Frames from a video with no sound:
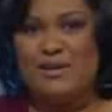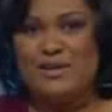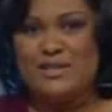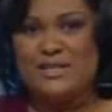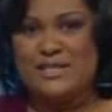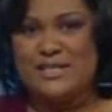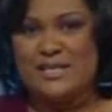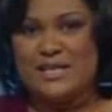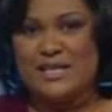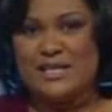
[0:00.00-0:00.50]

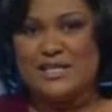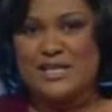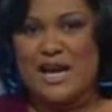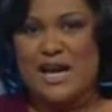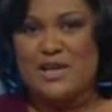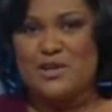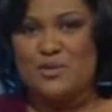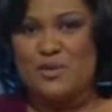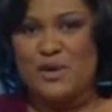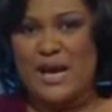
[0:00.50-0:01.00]
Last year in
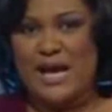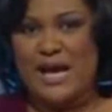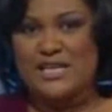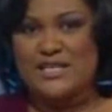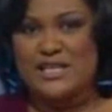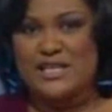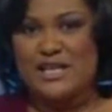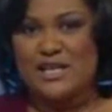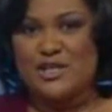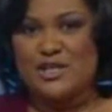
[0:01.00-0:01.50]
January,
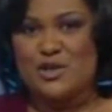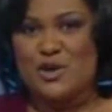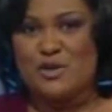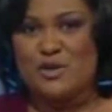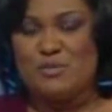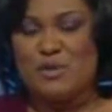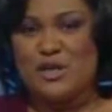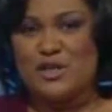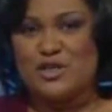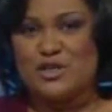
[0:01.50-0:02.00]
Ashley
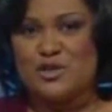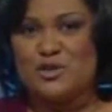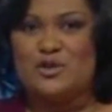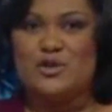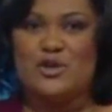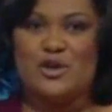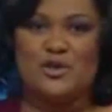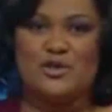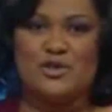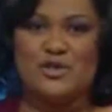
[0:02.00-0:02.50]
joined me in
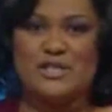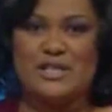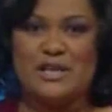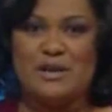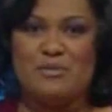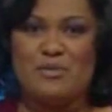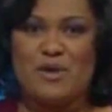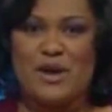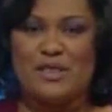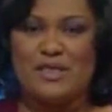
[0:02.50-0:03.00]
studio to
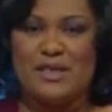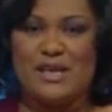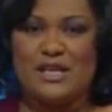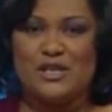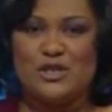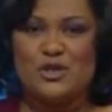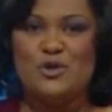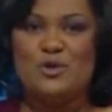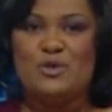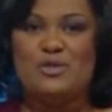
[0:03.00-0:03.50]
celebrate
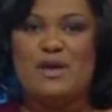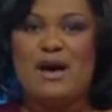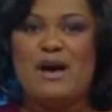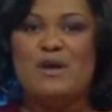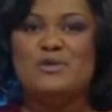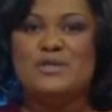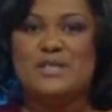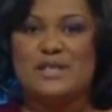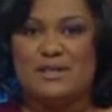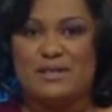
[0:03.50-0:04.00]
the
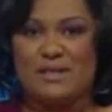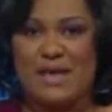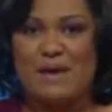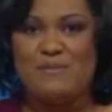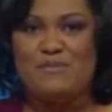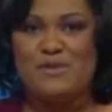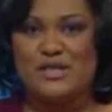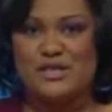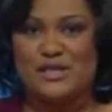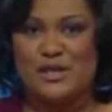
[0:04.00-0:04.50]

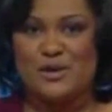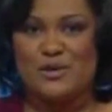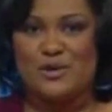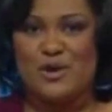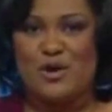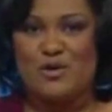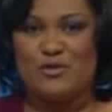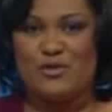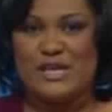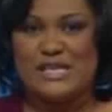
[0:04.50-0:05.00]
2000th
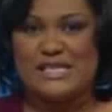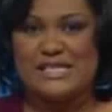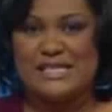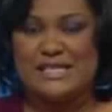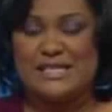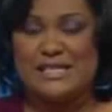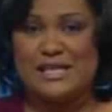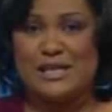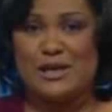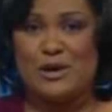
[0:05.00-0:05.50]
episode of
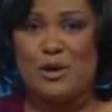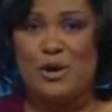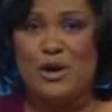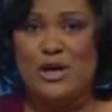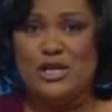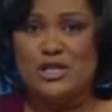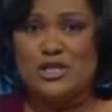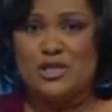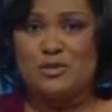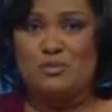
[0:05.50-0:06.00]

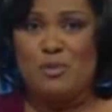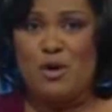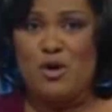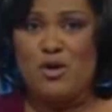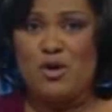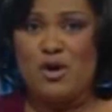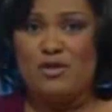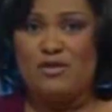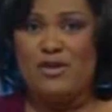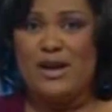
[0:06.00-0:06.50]
Isidingo. She
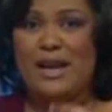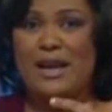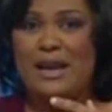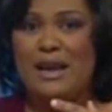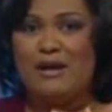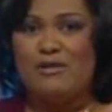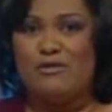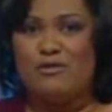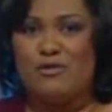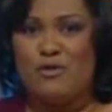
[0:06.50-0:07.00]
spoke of
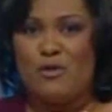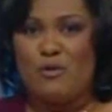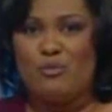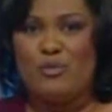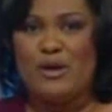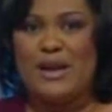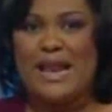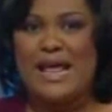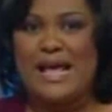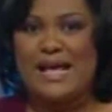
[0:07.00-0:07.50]
her love
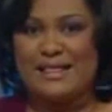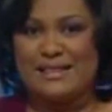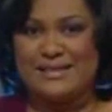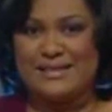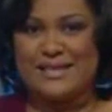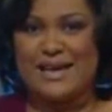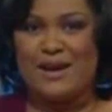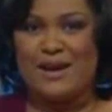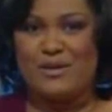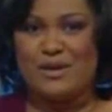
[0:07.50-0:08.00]
for
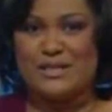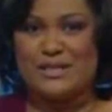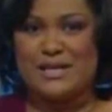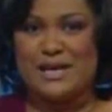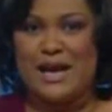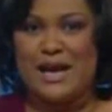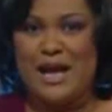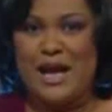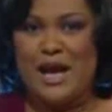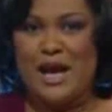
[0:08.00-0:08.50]
playing this
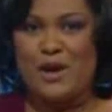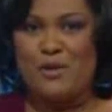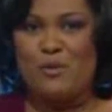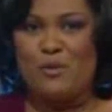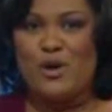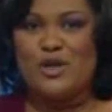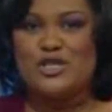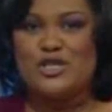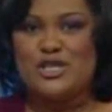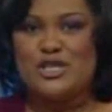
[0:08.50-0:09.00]
character
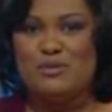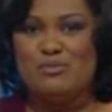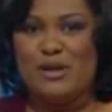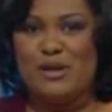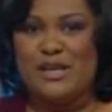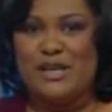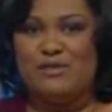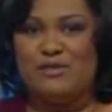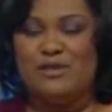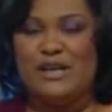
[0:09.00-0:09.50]
and what
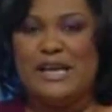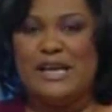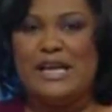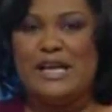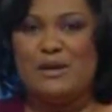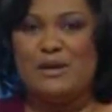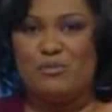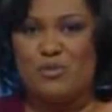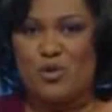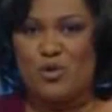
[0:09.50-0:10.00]
she believed
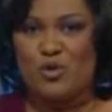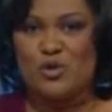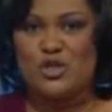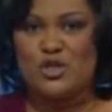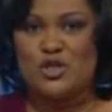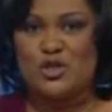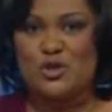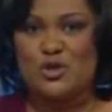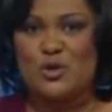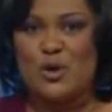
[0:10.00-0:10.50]
Lee
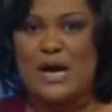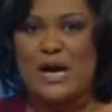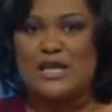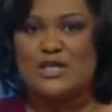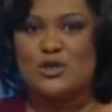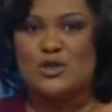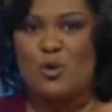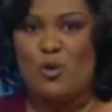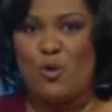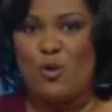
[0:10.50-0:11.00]
brought to
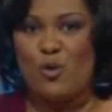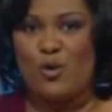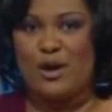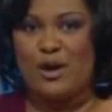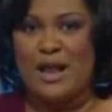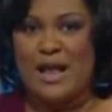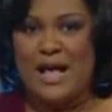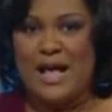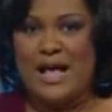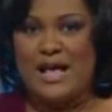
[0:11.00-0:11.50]
us
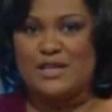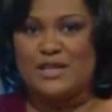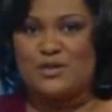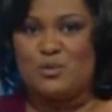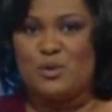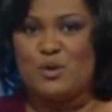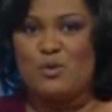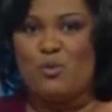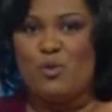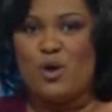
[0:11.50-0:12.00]
all
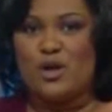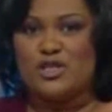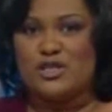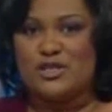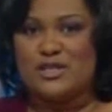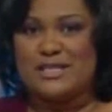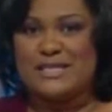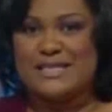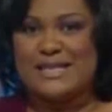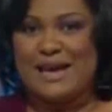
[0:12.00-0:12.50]
as we
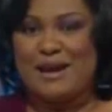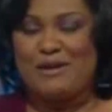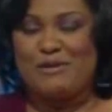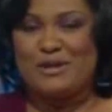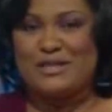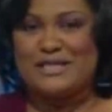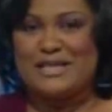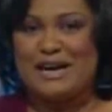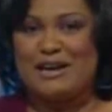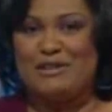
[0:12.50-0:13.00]
watch this
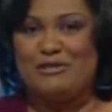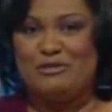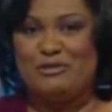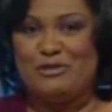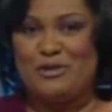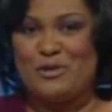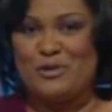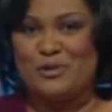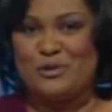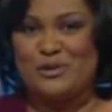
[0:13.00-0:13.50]
character
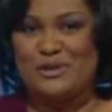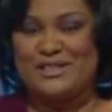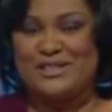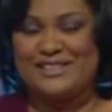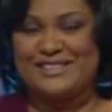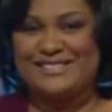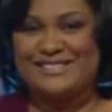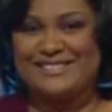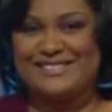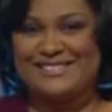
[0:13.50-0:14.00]
unfold.
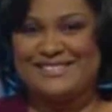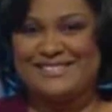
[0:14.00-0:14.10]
